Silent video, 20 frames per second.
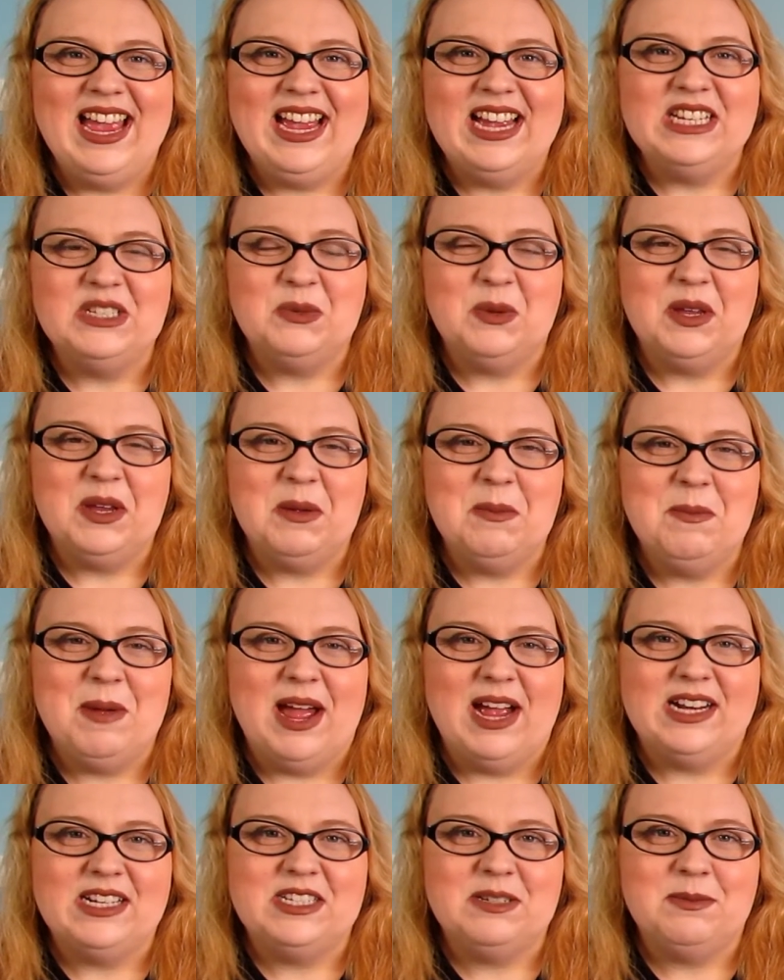guys, welcome
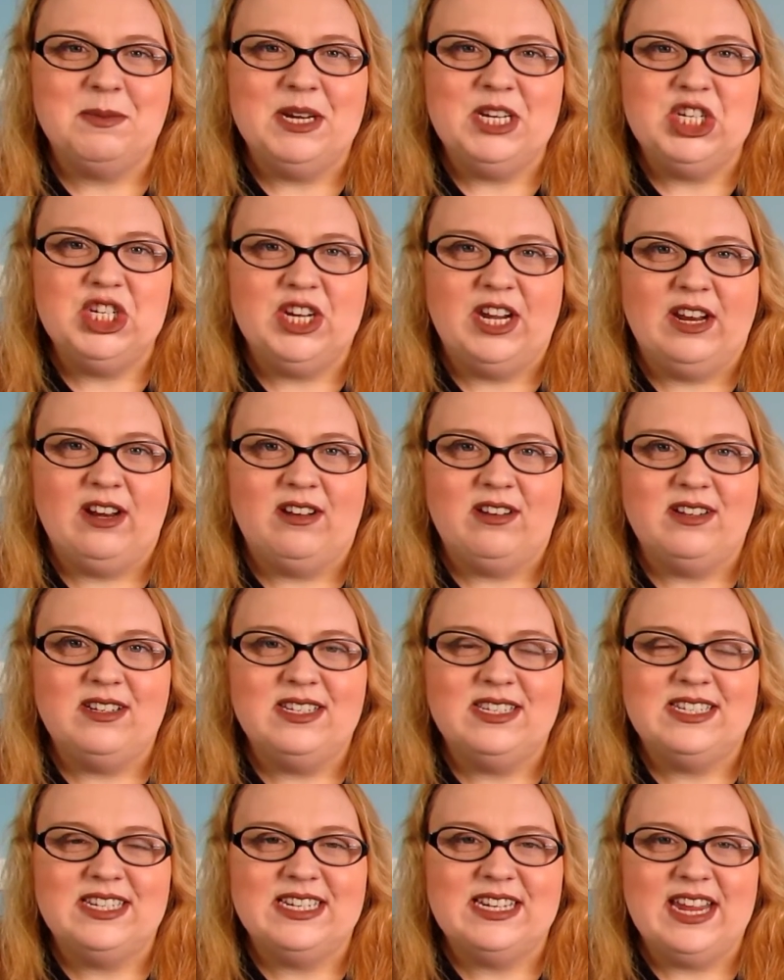back to my channel.
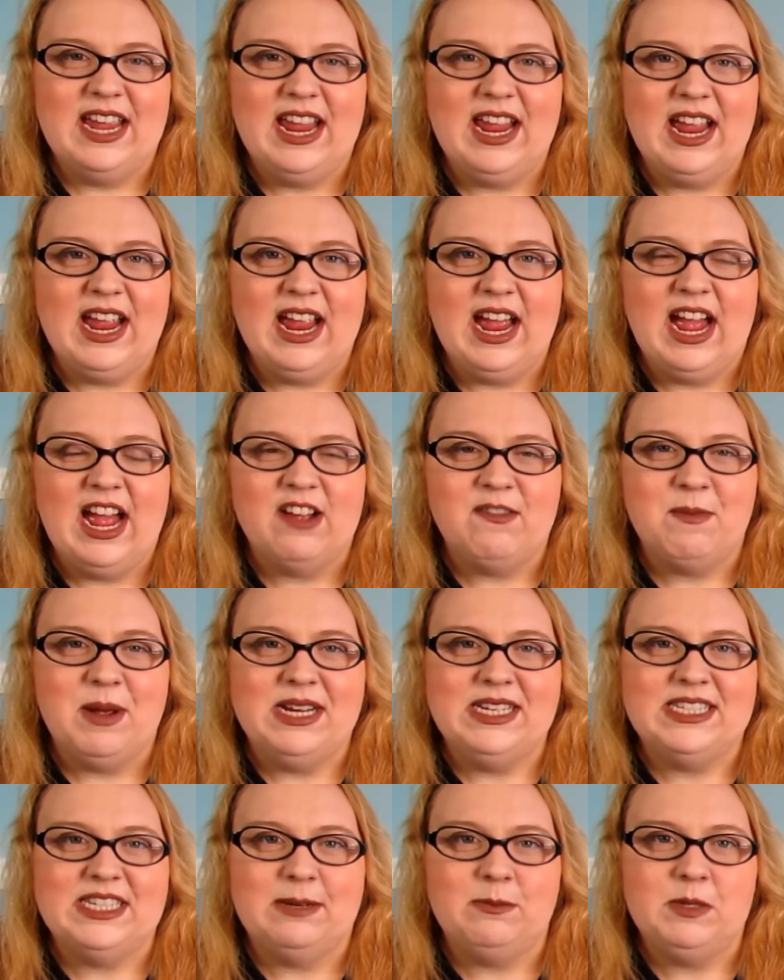Today I have my
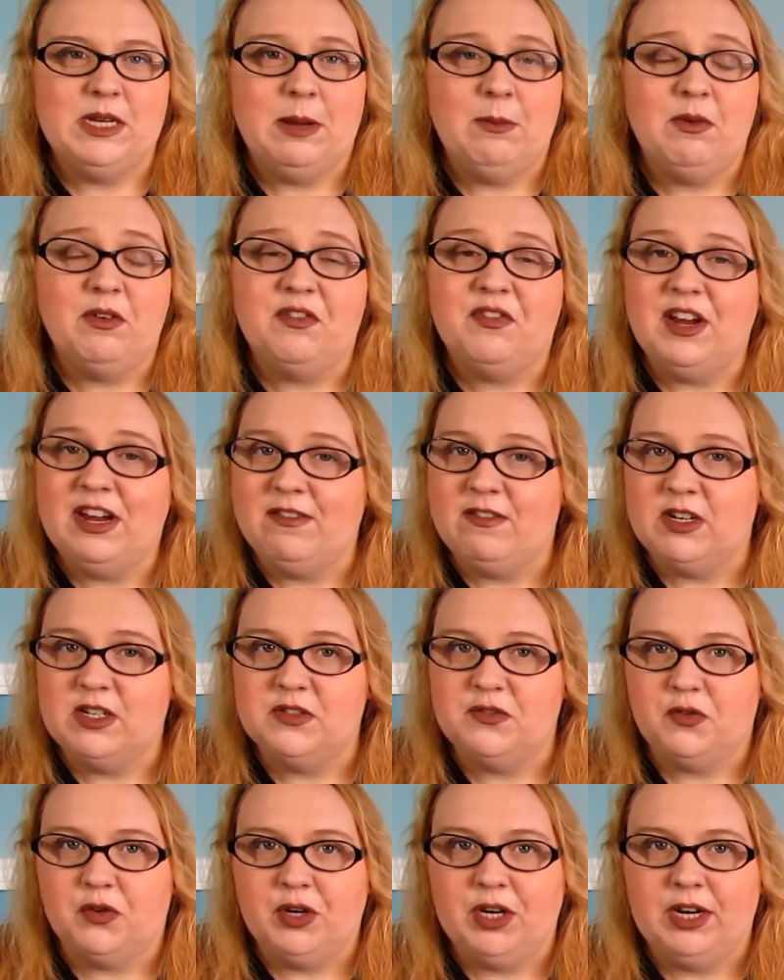September favorites
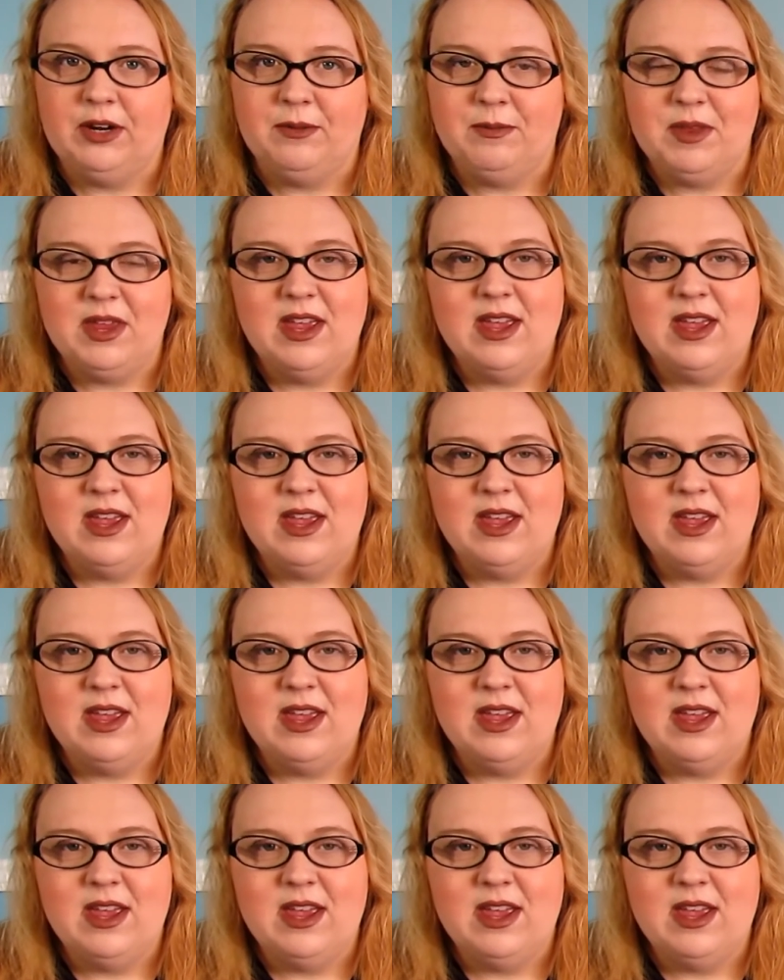for you.